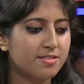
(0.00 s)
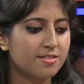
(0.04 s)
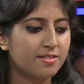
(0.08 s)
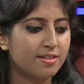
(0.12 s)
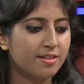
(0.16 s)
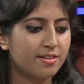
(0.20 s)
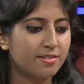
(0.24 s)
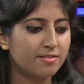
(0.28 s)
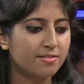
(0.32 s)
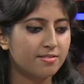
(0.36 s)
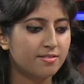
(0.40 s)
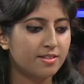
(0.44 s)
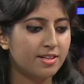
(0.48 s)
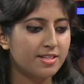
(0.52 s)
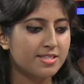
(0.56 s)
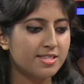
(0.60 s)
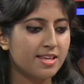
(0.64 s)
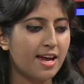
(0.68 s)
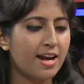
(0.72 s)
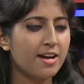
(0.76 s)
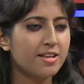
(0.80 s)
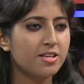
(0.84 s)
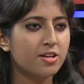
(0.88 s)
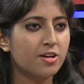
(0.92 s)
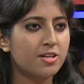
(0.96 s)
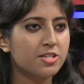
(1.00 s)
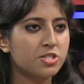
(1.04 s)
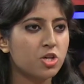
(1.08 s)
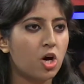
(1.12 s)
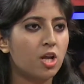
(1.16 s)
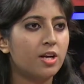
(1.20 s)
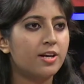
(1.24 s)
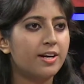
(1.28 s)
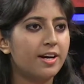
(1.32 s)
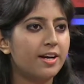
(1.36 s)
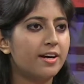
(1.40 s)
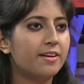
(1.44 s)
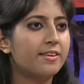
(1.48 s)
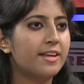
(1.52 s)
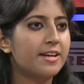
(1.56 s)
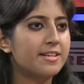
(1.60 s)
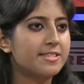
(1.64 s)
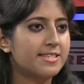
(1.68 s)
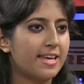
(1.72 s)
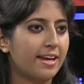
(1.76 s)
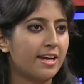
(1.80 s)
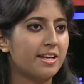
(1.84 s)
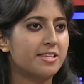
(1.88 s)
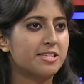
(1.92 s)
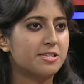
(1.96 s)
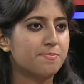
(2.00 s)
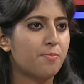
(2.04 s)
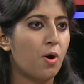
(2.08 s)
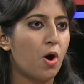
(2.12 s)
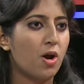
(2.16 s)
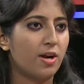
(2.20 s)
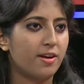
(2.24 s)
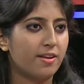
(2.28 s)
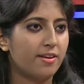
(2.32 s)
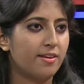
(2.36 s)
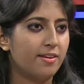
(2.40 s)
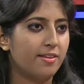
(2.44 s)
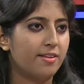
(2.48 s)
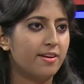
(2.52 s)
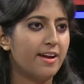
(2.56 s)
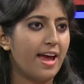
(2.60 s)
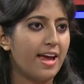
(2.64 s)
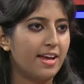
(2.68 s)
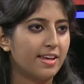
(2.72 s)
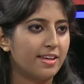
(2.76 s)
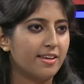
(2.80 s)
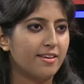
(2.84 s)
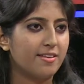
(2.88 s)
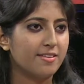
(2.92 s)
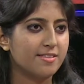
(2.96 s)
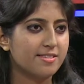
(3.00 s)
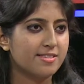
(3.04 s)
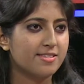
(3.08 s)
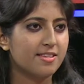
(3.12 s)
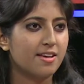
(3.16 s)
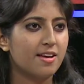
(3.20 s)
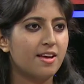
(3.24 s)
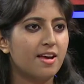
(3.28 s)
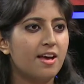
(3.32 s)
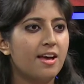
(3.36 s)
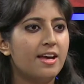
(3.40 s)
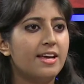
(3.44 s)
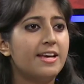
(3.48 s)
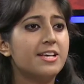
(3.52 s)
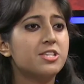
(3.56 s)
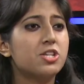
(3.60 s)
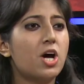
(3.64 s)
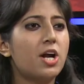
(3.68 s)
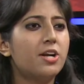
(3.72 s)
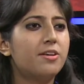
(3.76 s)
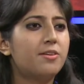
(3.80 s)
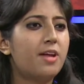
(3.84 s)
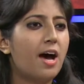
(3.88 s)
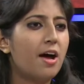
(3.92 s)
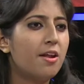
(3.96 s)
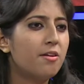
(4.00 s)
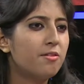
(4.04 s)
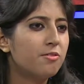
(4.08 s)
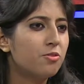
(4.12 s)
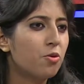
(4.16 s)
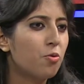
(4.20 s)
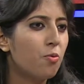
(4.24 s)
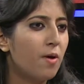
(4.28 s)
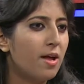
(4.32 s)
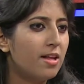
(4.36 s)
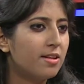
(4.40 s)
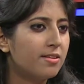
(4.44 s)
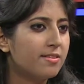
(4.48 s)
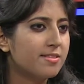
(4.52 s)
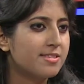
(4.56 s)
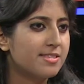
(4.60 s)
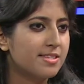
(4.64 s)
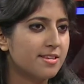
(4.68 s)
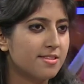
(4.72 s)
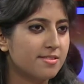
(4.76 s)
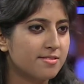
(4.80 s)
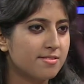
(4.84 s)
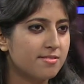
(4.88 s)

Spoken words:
and he's kind of consolidated that second spot in the rankings. He's not done too well this season.